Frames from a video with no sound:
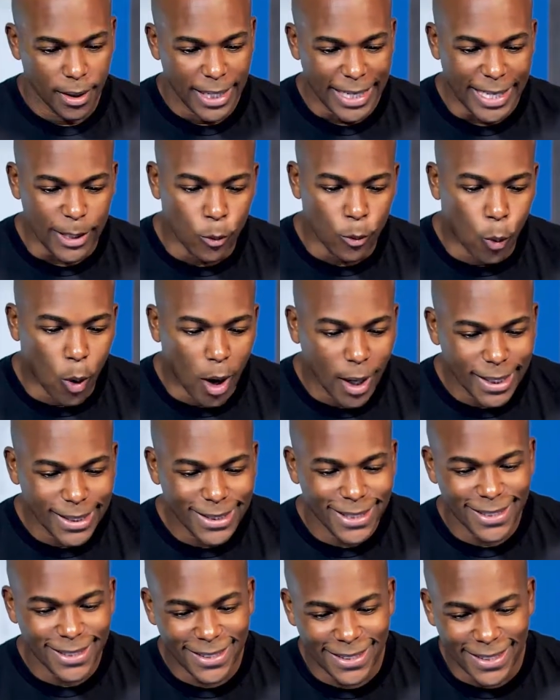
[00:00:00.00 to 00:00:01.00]
he
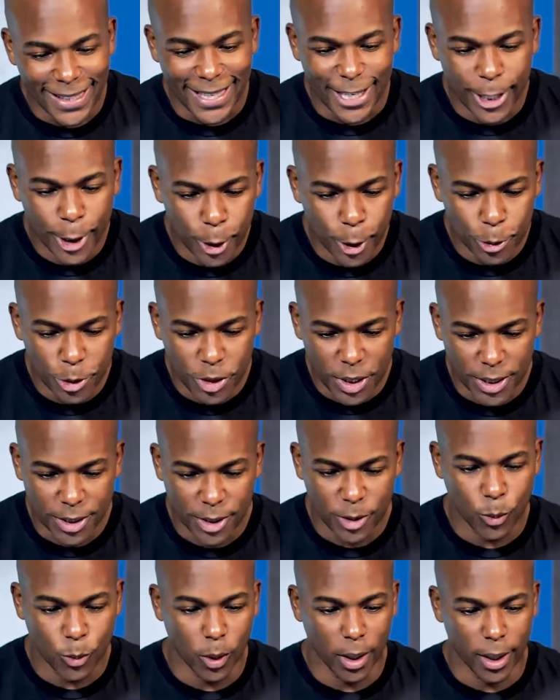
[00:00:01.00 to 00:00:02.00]
wanted to see who
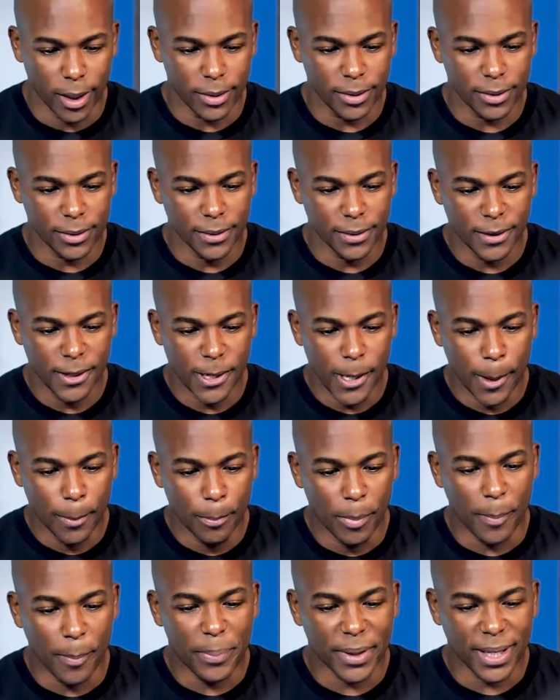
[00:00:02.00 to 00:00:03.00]
Jesus was,
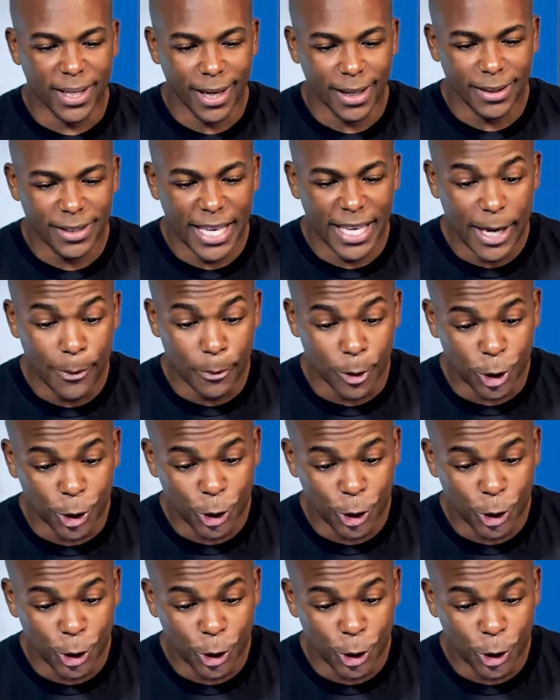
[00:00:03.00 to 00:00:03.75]
but because he was